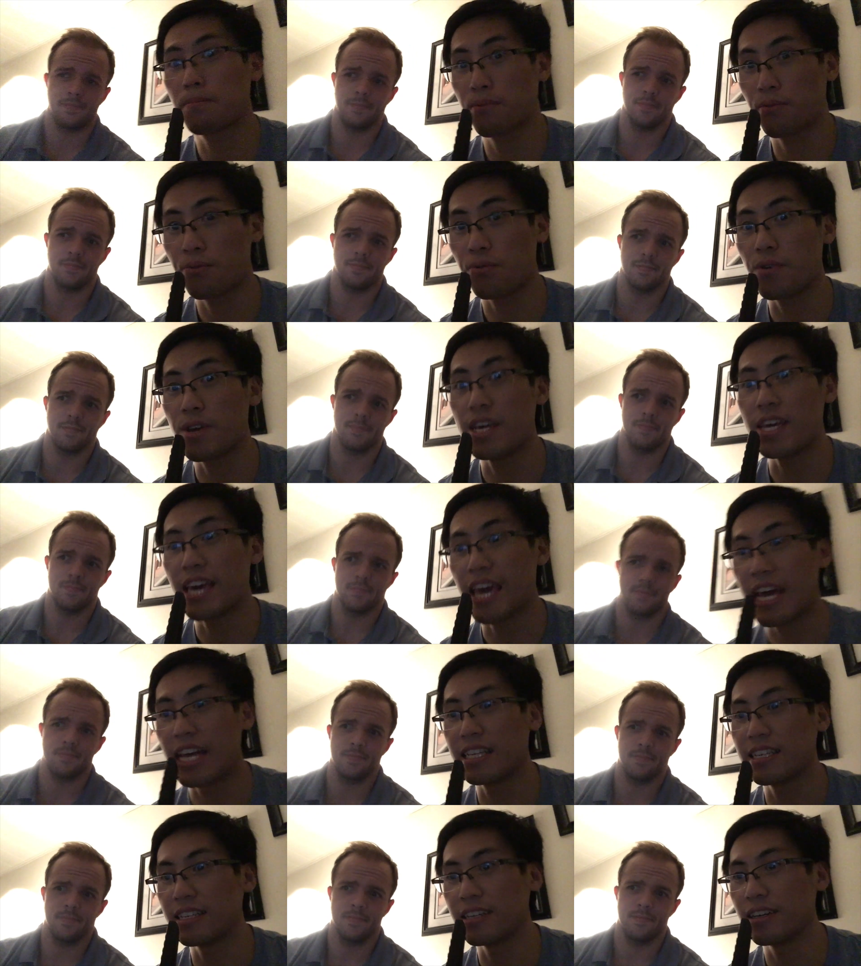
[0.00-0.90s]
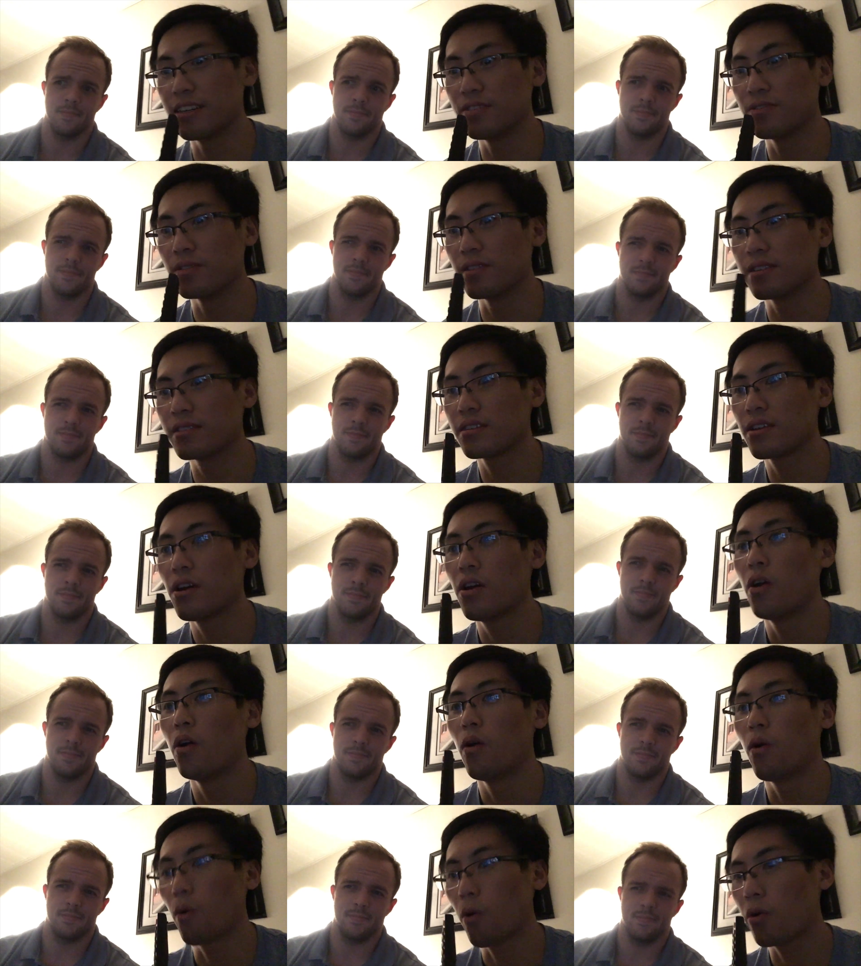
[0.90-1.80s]
Speaker 1: pre eighteen hundreds,
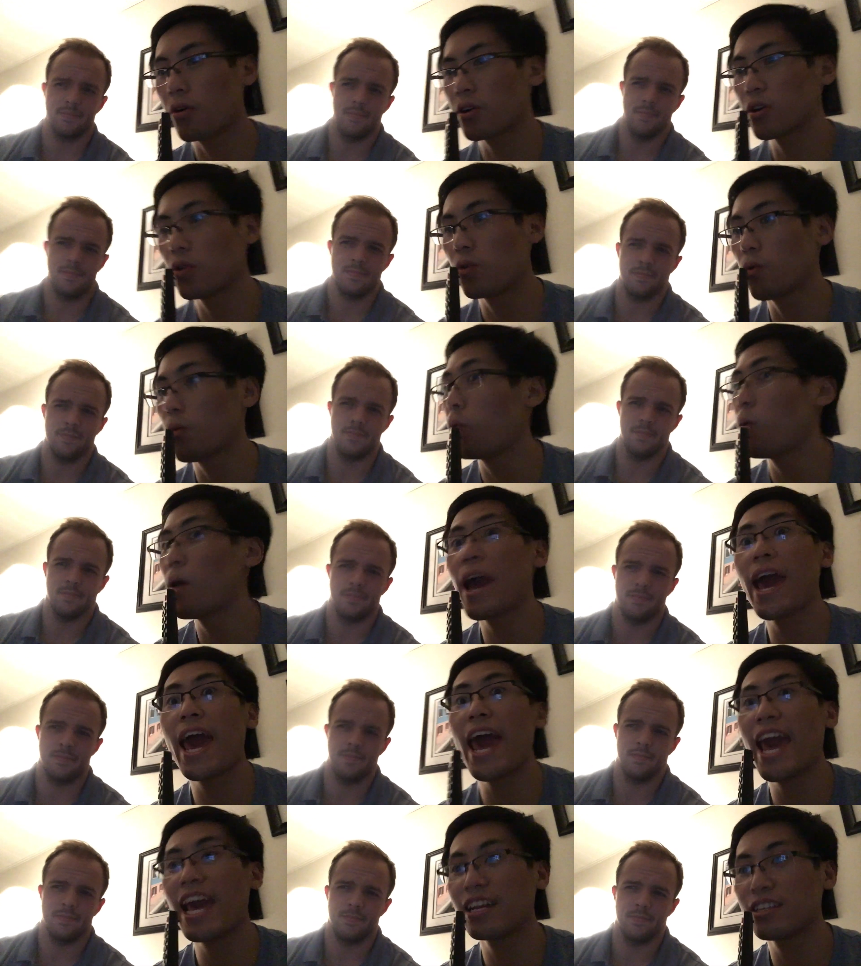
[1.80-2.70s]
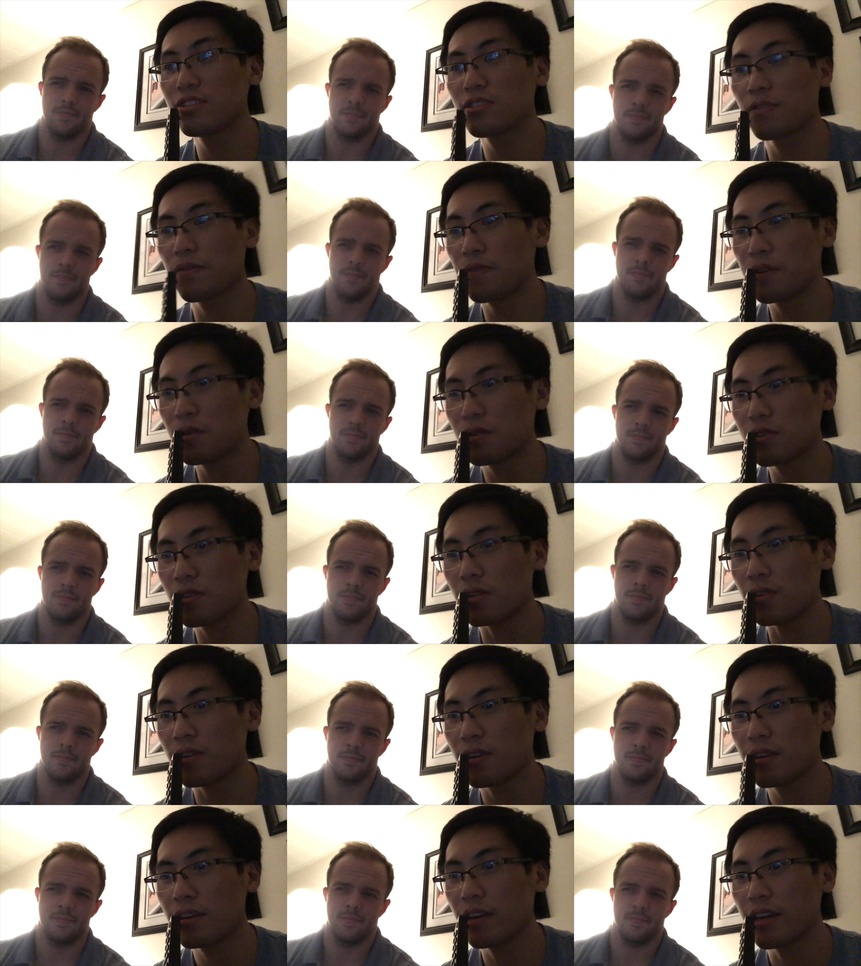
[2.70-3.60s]
or go way into the
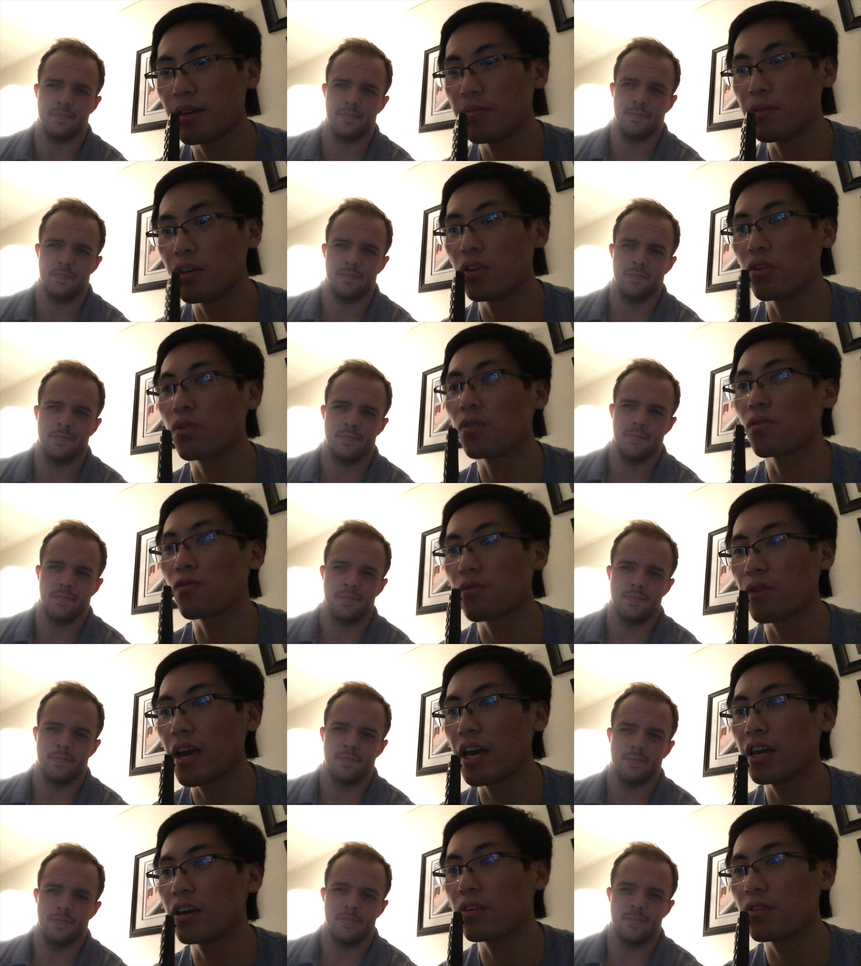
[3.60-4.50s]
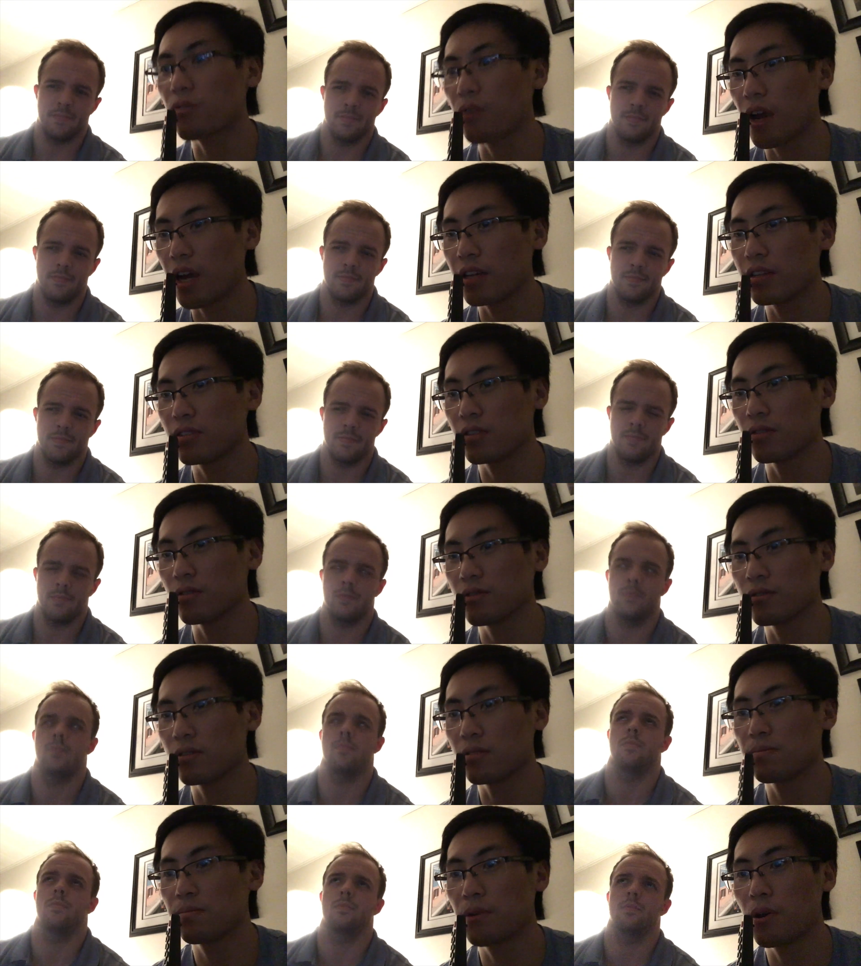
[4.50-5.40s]
future and meet your
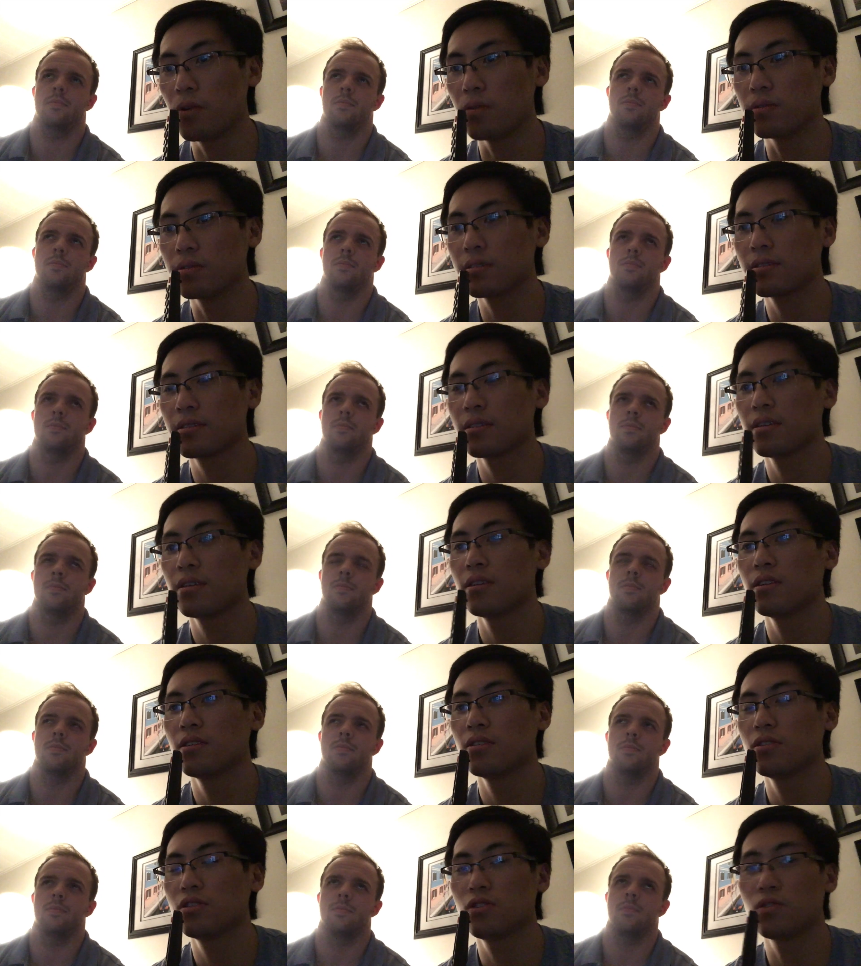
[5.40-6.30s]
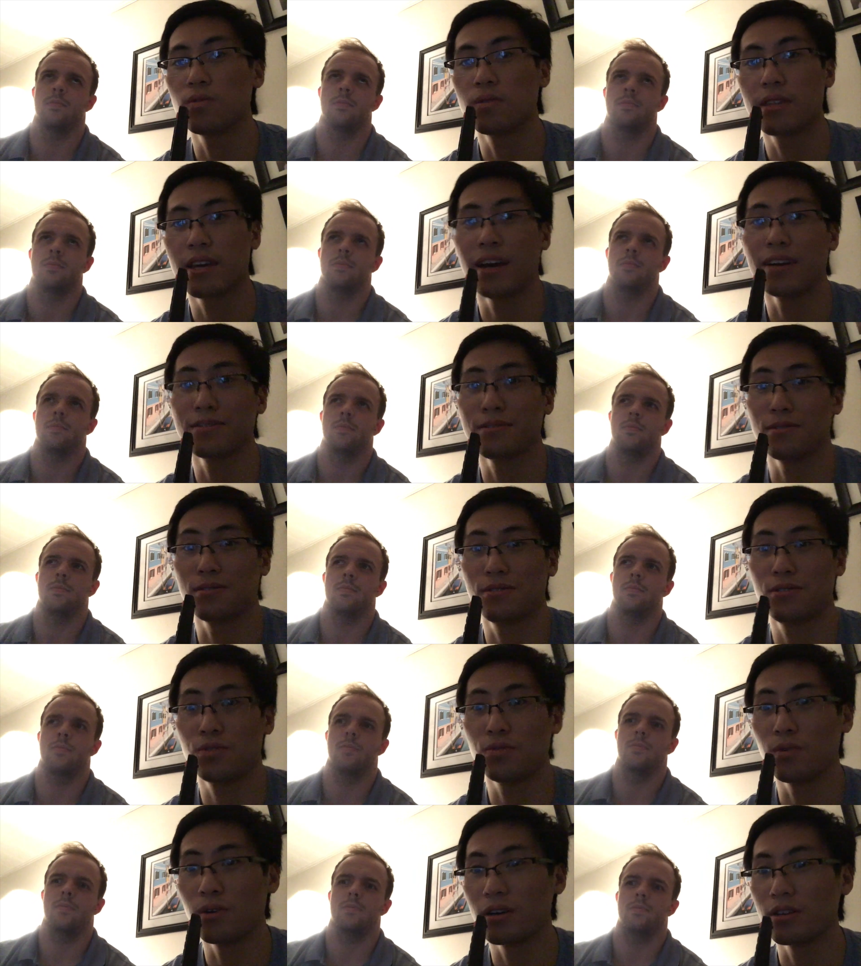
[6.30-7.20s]
great-grandchildren, post two thousand
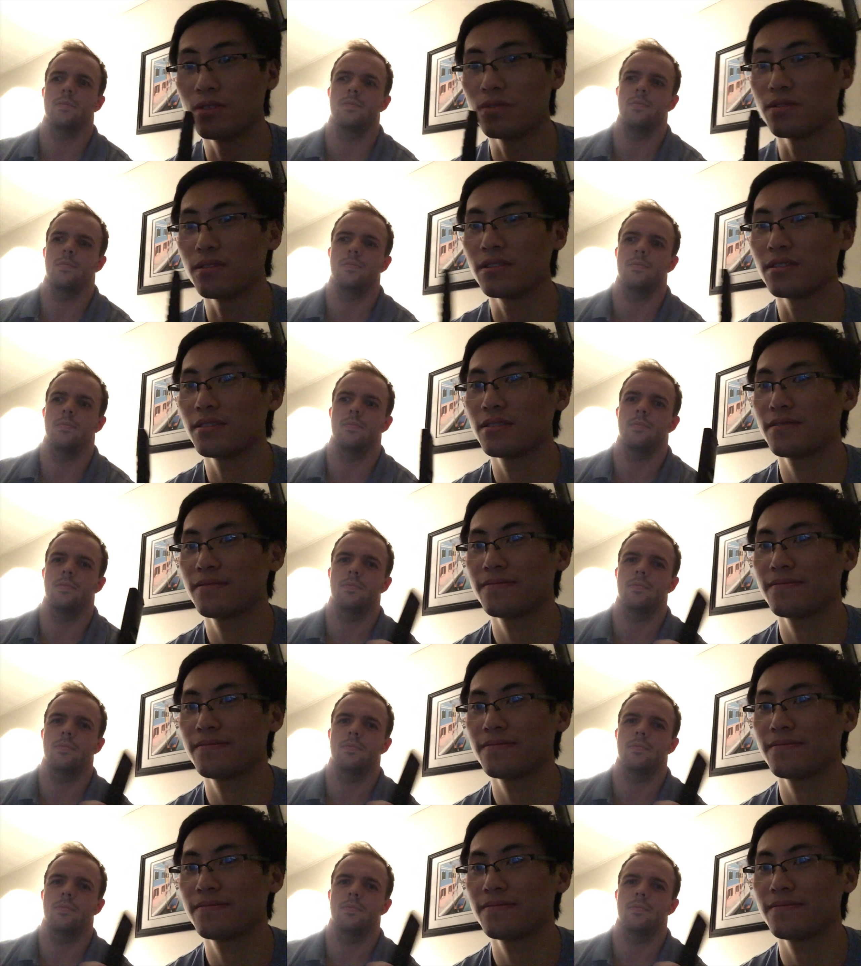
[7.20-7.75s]
two hundred?